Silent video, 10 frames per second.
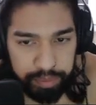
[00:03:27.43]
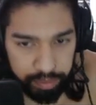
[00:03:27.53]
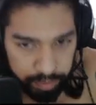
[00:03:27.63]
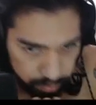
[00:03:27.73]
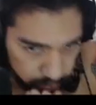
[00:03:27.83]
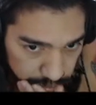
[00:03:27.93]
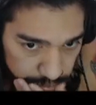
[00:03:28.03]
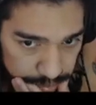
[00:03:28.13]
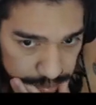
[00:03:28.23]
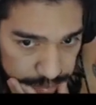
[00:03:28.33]

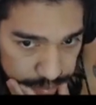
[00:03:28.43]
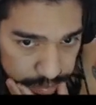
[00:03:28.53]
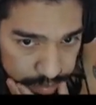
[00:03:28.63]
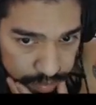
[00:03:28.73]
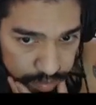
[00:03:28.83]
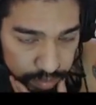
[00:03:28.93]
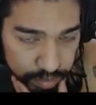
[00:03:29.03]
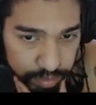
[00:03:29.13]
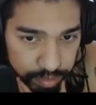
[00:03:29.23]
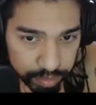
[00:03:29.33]

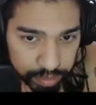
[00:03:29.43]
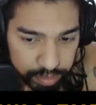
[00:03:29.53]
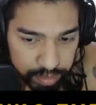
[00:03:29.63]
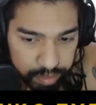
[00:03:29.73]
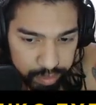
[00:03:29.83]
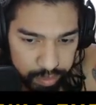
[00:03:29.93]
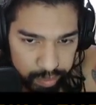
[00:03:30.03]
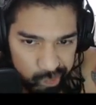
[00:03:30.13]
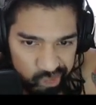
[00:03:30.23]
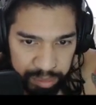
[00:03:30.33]

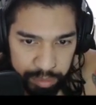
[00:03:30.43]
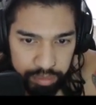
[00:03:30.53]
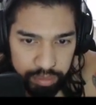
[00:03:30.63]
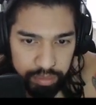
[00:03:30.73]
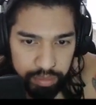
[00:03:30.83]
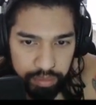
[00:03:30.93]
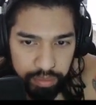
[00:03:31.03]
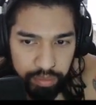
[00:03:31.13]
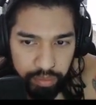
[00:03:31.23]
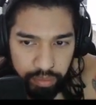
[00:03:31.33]

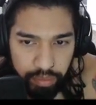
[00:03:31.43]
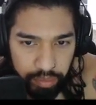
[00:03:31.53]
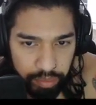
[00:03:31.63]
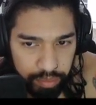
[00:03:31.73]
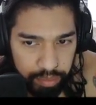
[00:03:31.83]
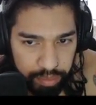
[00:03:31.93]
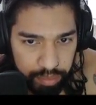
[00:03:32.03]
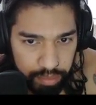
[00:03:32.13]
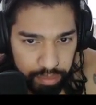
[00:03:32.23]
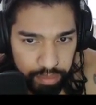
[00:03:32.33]

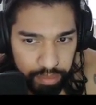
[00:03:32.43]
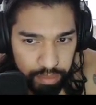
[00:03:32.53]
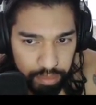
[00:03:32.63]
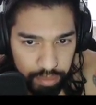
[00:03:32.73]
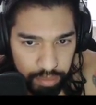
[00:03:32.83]
(no one is talking)